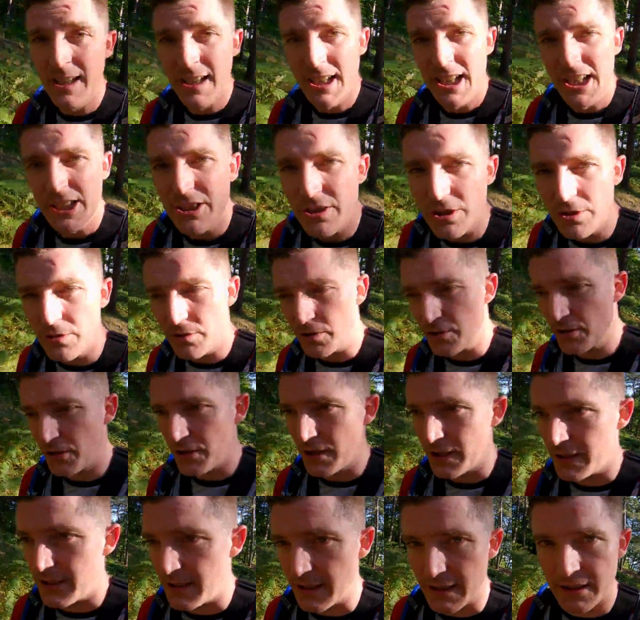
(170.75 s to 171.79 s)
just not suited
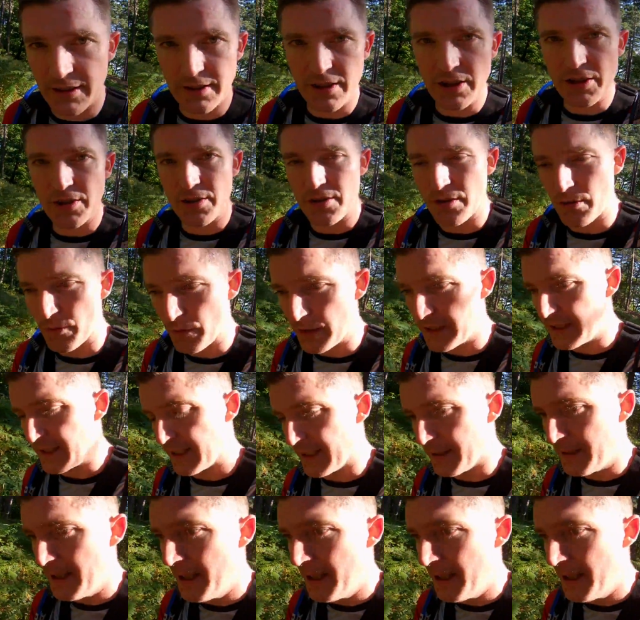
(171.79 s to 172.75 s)
to the conditions I was riding in.